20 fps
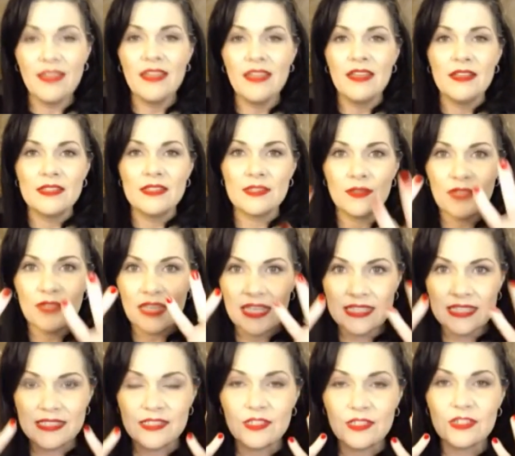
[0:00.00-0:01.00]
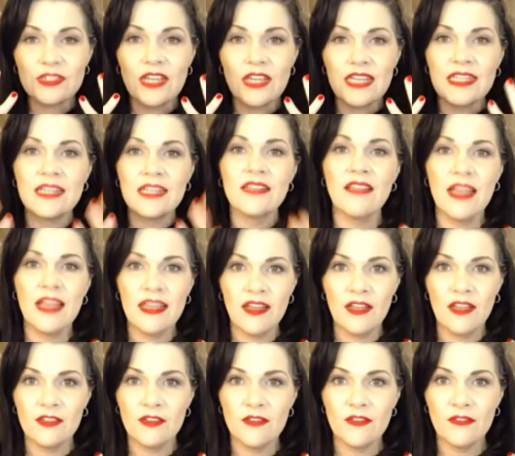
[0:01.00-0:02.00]
so that it's shining a light
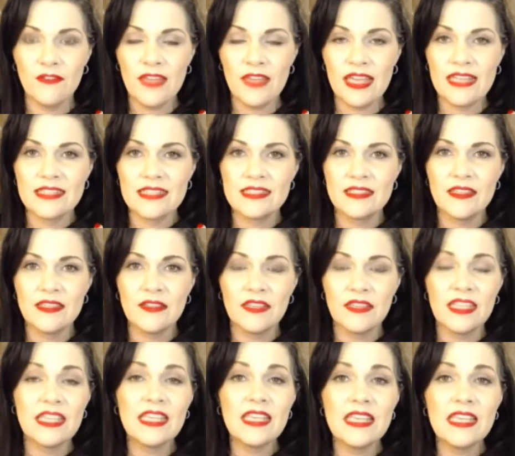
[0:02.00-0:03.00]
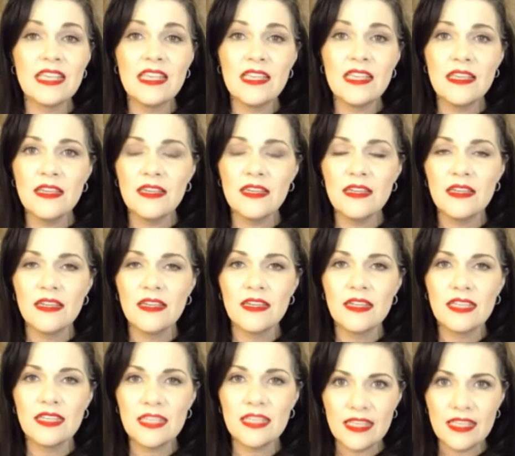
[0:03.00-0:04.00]
on your face. The key
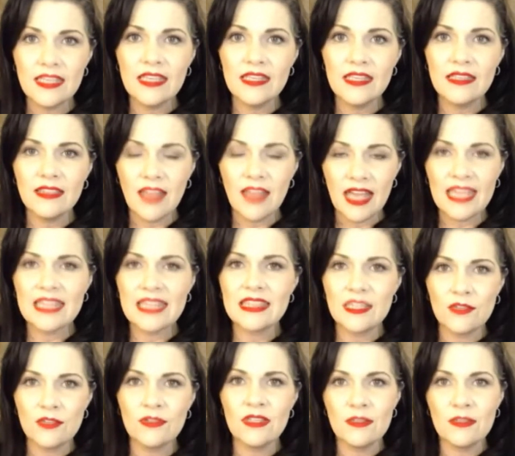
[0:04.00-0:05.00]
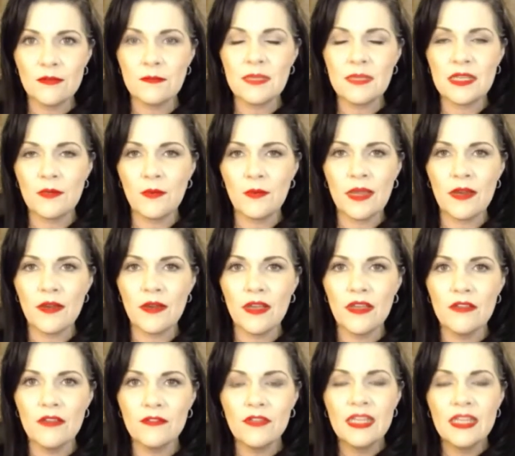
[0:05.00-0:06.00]
light that you need to be aware
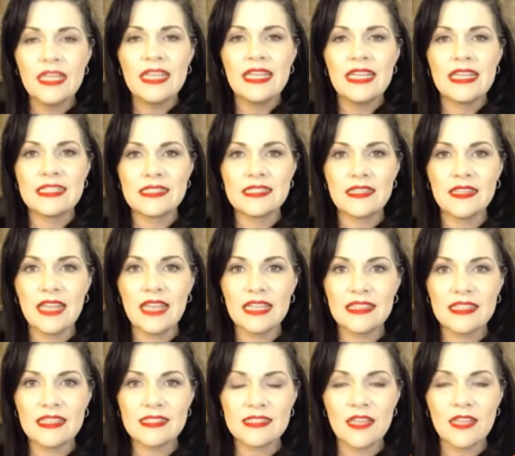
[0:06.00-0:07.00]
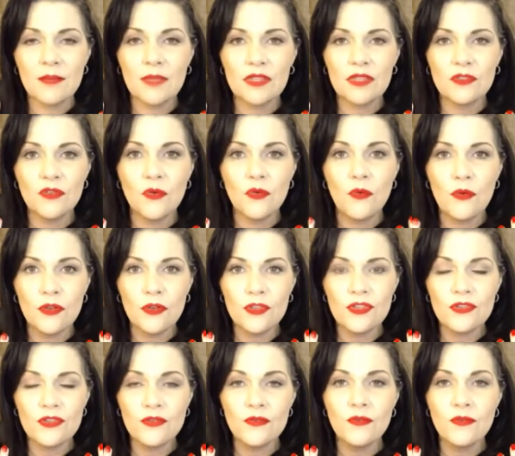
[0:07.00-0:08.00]
of is the light that's coming towards
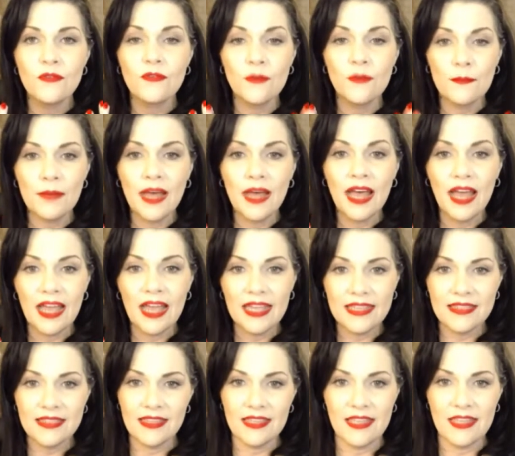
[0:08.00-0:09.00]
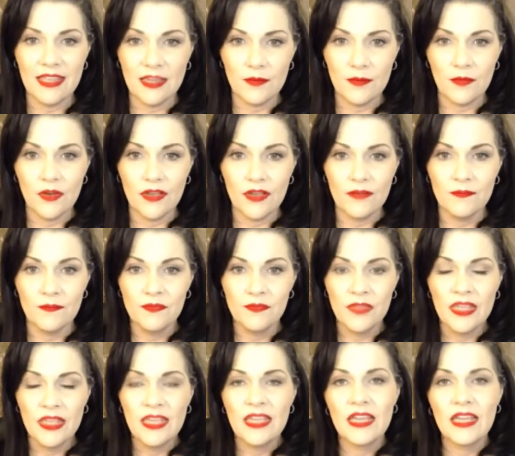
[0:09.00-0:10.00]
you from behind the camera.
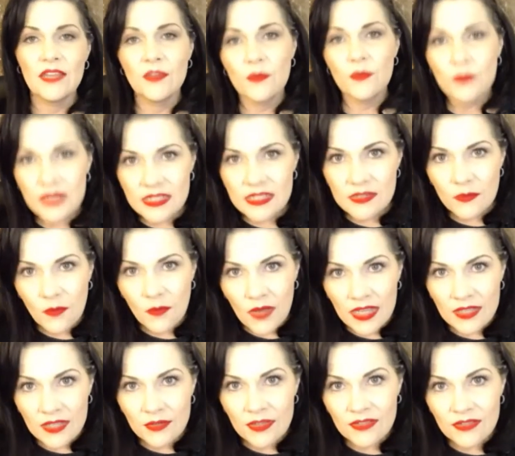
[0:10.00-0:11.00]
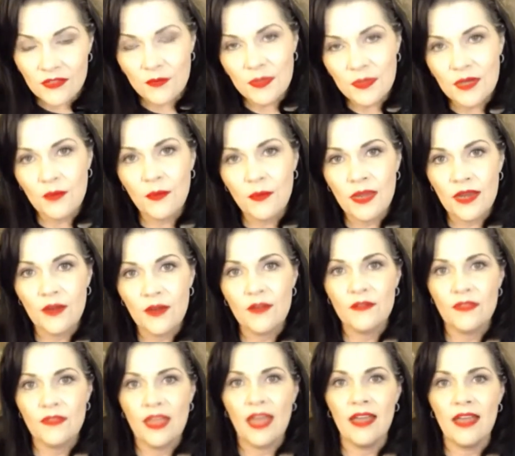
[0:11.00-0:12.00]
And the reason why you need to be aware of
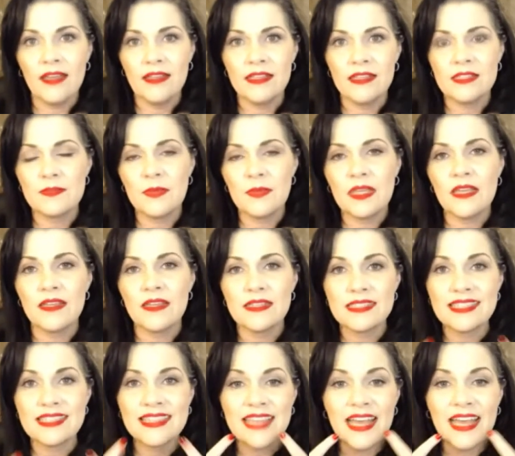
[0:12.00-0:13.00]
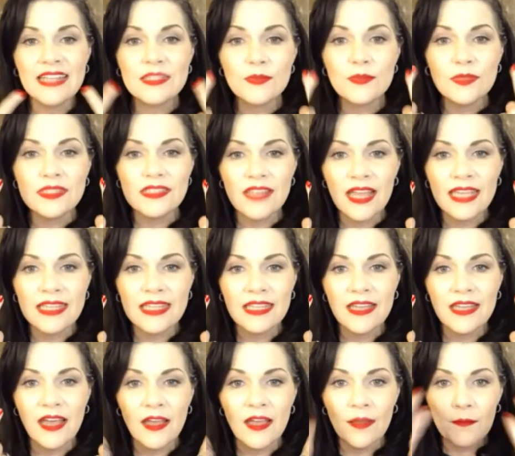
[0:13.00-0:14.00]
that is because that's what's
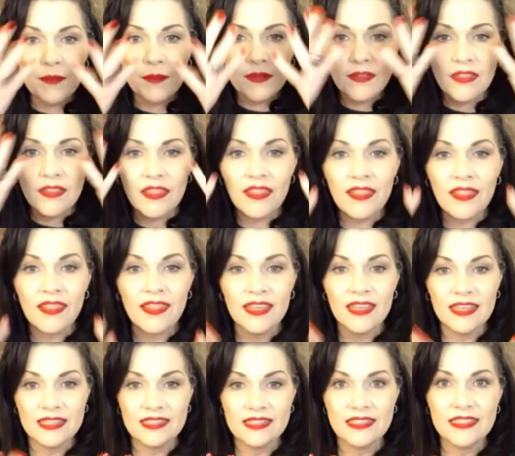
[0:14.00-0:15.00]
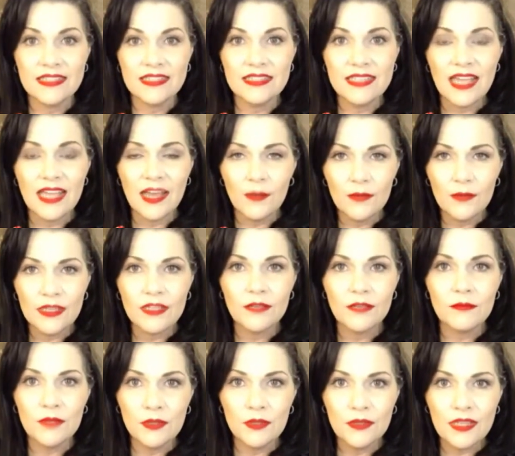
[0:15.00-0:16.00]
lighting up this. This is how we
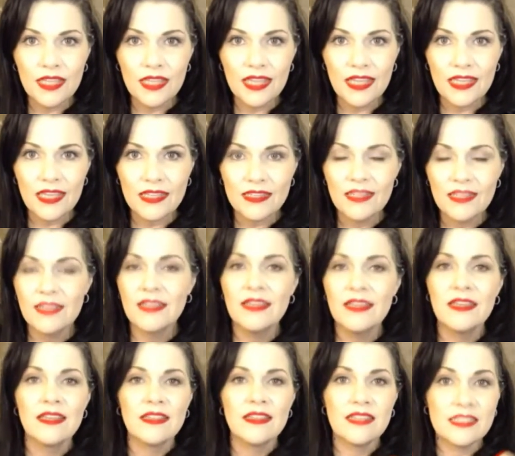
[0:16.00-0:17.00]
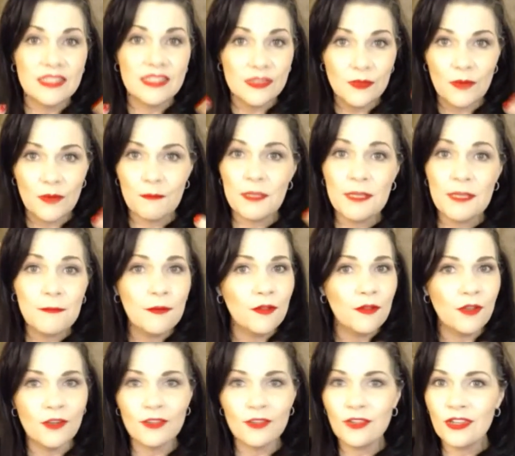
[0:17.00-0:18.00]
communicate. This is what people
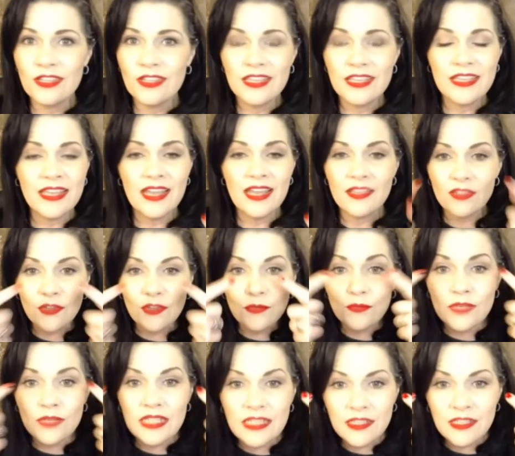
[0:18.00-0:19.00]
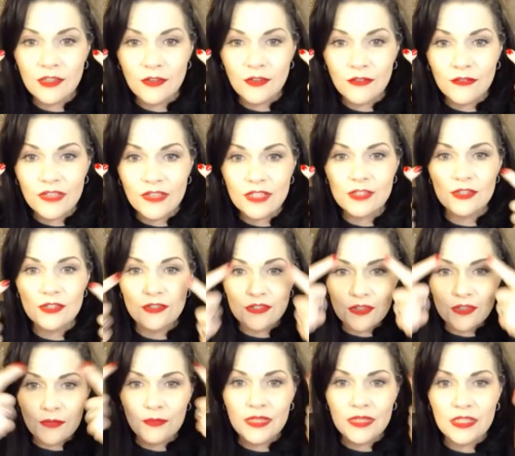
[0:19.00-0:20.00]
are looking at. They're reading your features.
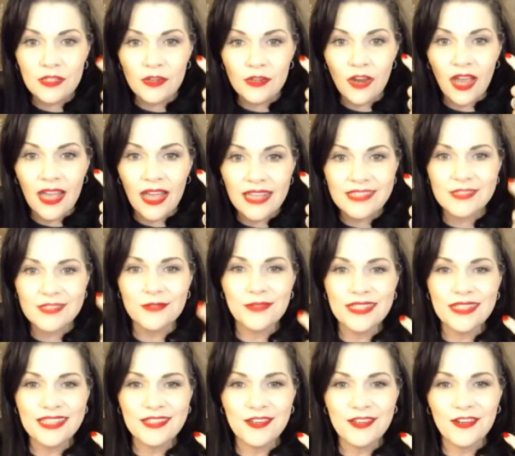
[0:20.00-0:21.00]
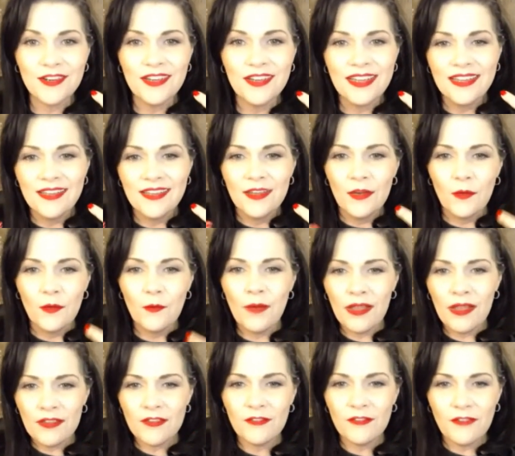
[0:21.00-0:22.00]
They're reading your eyes. They're reading your
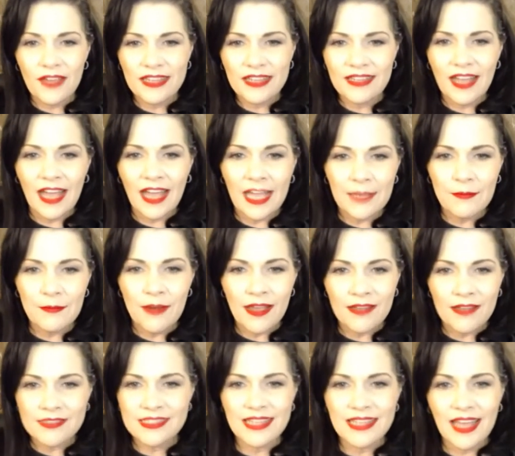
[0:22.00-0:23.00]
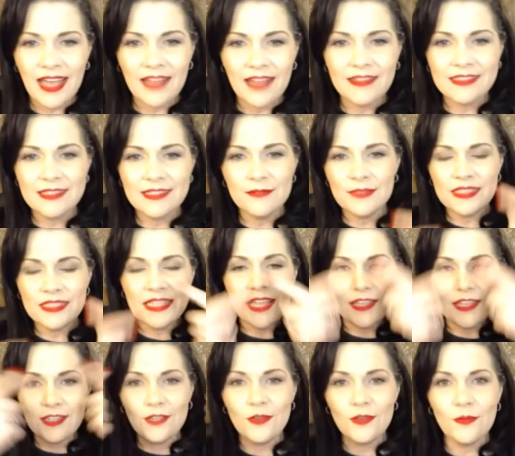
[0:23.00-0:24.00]
well-defined eyebrows that Allison was
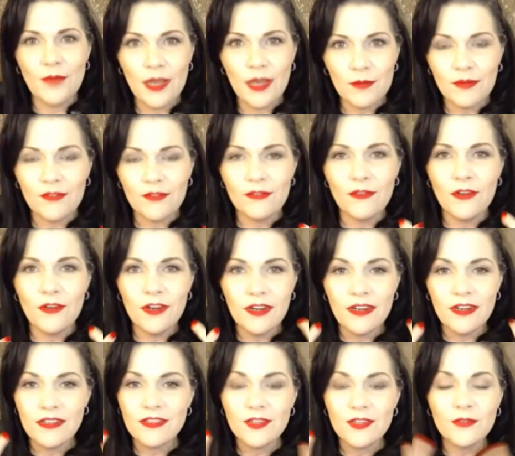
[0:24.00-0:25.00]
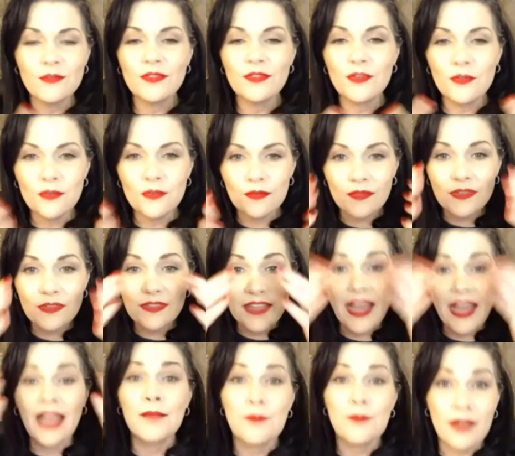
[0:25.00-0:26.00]
telling you about before. The
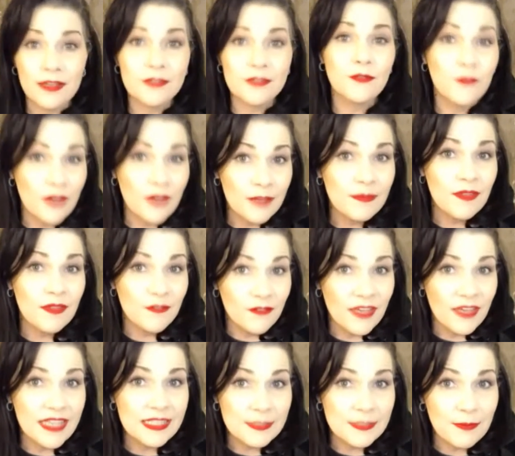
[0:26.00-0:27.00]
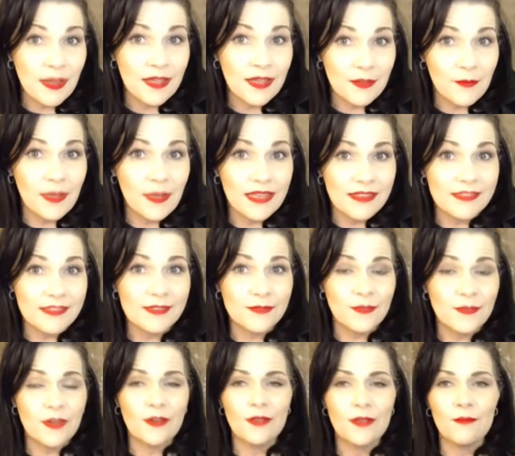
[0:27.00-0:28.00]
eyebrows frame the face, by the way. This is
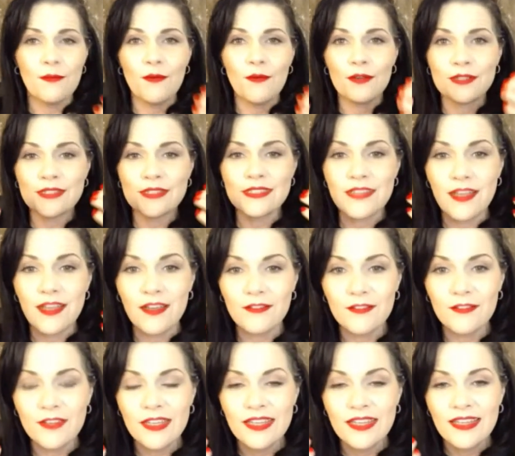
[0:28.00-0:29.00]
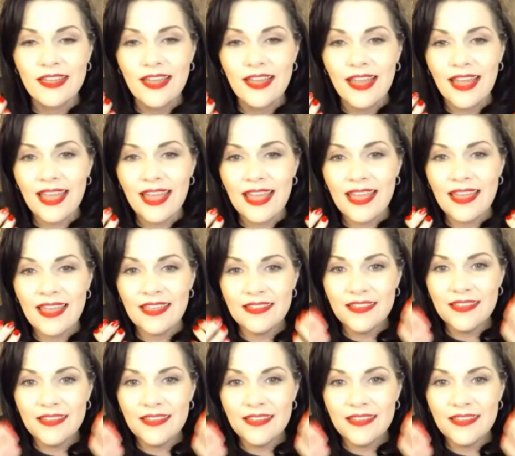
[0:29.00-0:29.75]
very important stuff. And